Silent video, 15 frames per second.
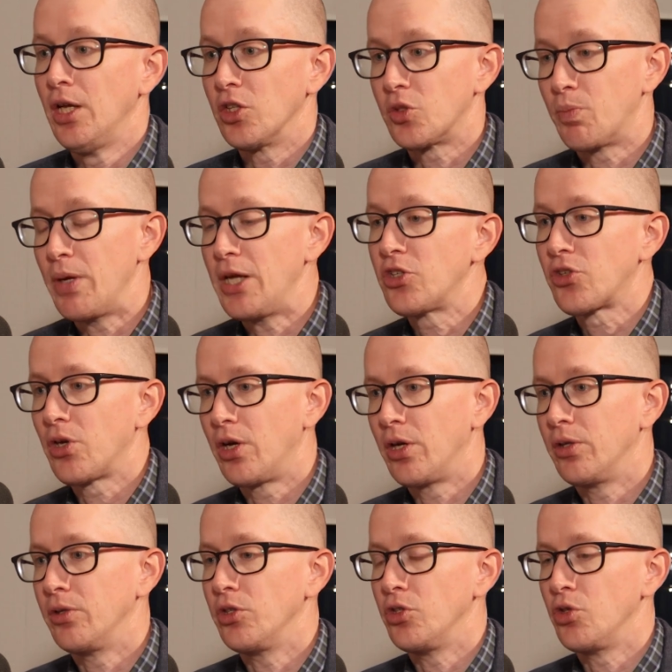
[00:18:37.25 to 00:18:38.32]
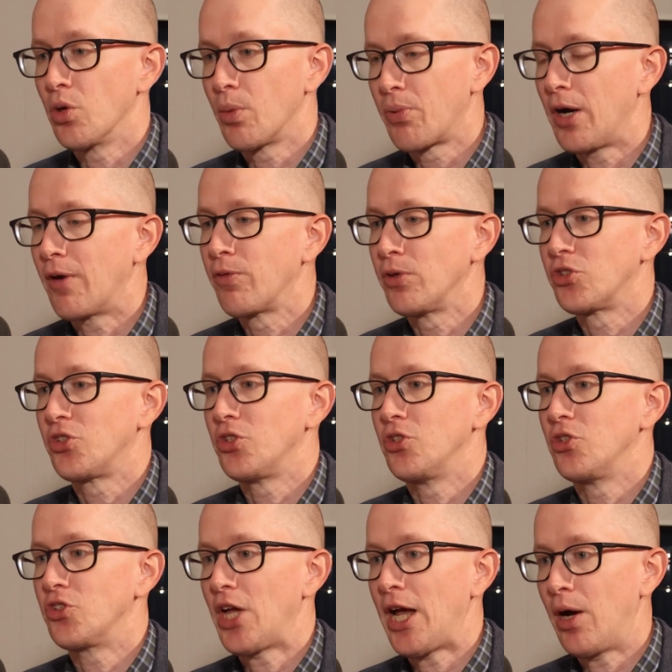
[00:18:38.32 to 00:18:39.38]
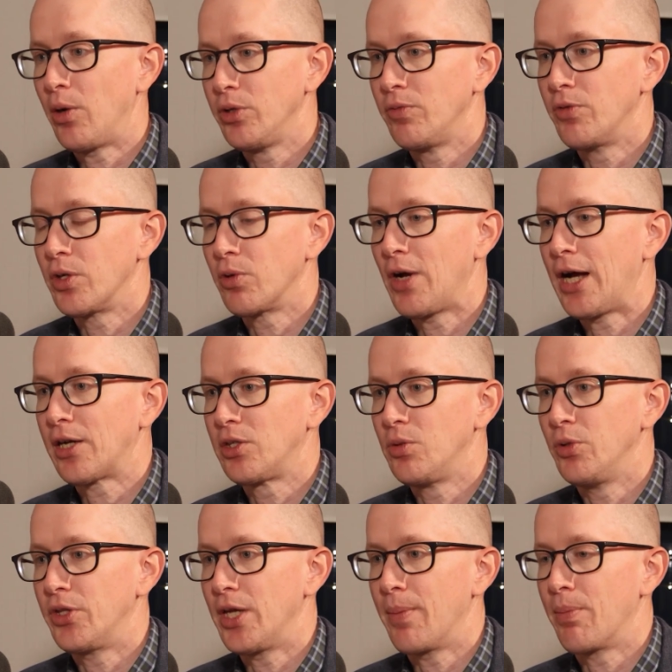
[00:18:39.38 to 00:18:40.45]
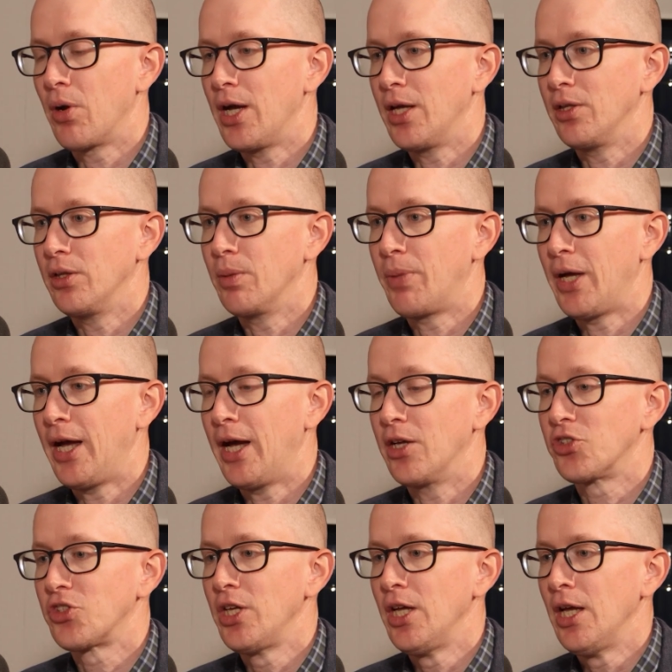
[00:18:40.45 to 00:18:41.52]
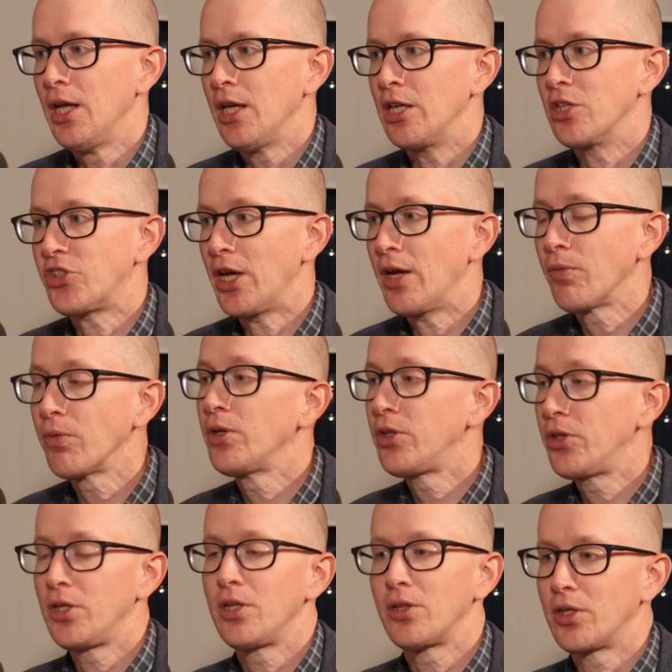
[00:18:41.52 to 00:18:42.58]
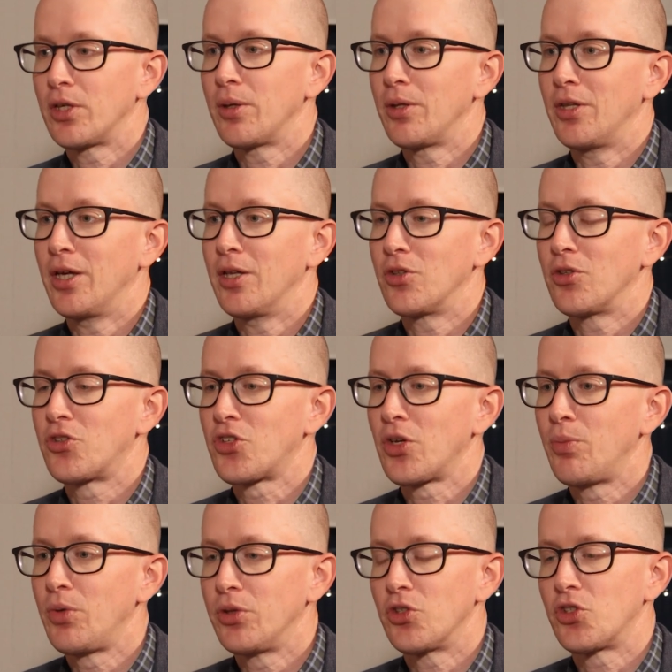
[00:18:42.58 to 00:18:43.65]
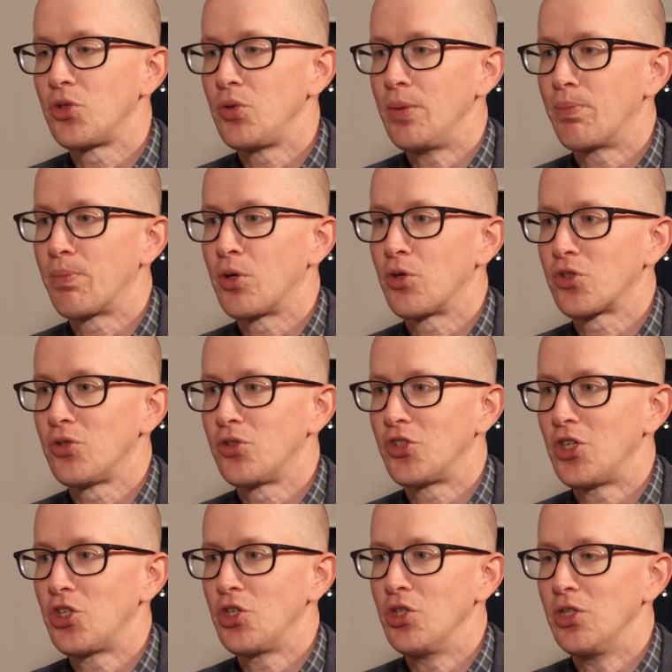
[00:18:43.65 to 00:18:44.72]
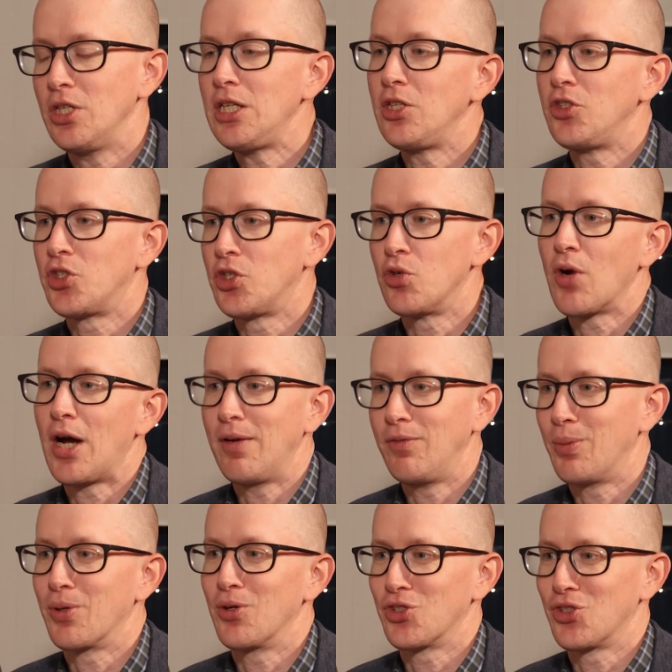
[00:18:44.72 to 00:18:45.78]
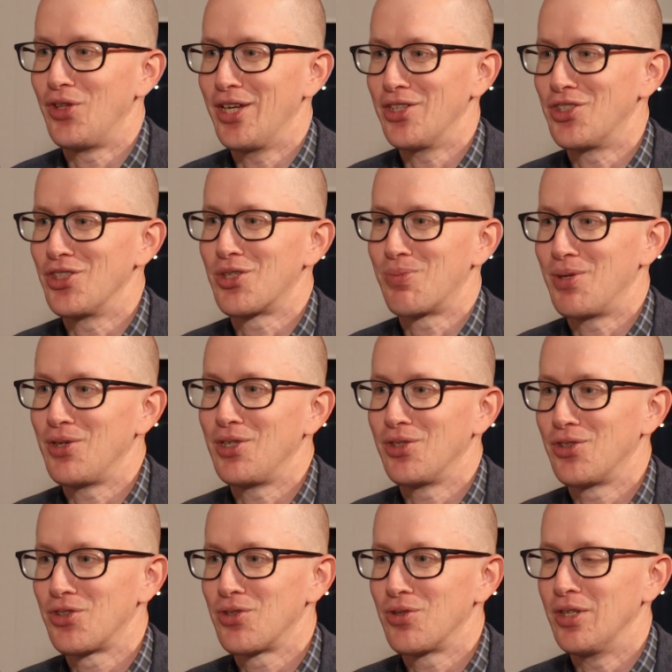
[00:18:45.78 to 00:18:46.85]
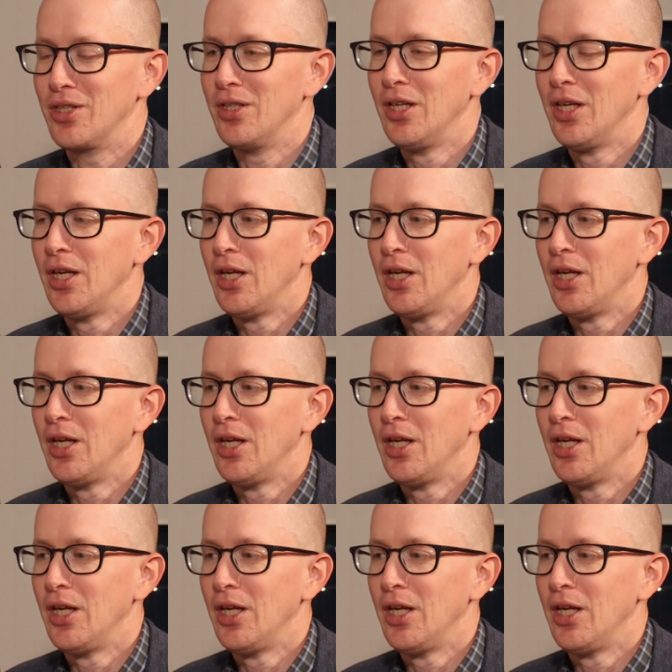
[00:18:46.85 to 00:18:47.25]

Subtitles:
It's based on your preferences, how you've interacted with that brand in the past. It's everything that someone that's doing personalization needs to drive a personalized experience, right?